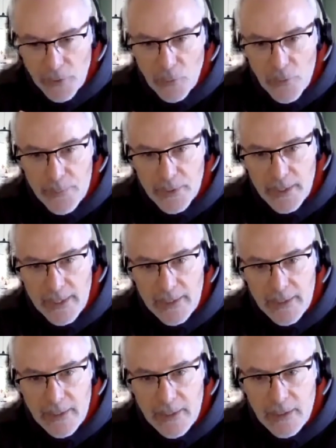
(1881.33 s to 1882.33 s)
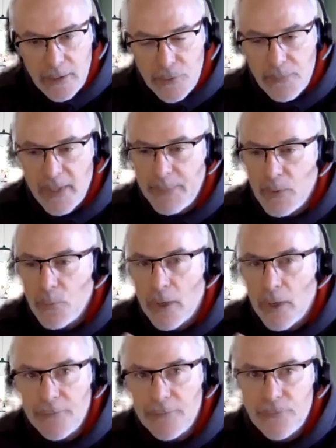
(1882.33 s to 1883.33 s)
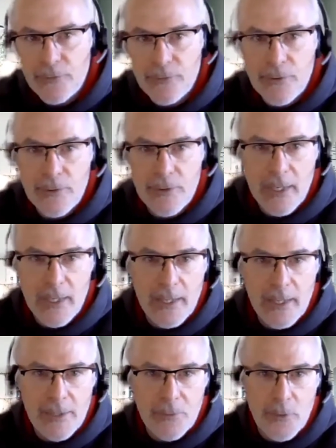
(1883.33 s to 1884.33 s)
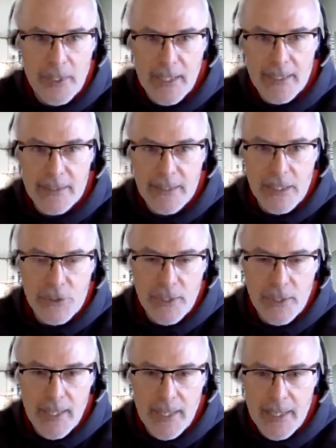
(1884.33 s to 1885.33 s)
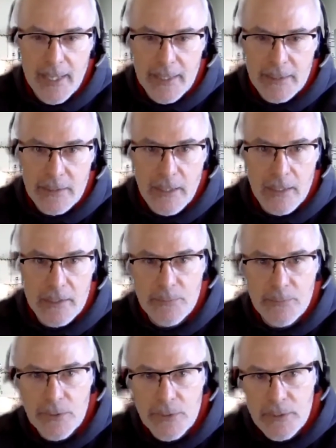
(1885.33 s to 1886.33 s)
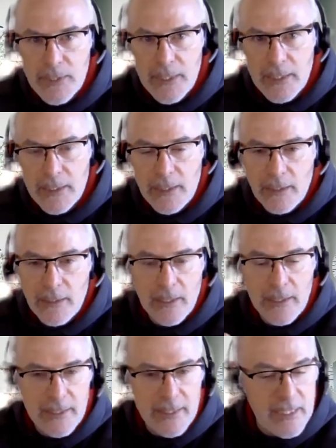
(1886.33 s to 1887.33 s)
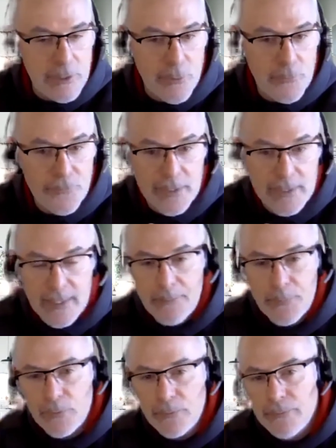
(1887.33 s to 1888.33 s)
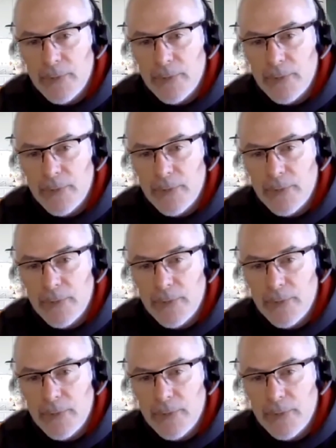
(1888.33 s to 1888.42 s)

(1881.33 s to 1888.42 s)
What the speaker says: globally, you may be working for an organization that has customers in the EU, for example,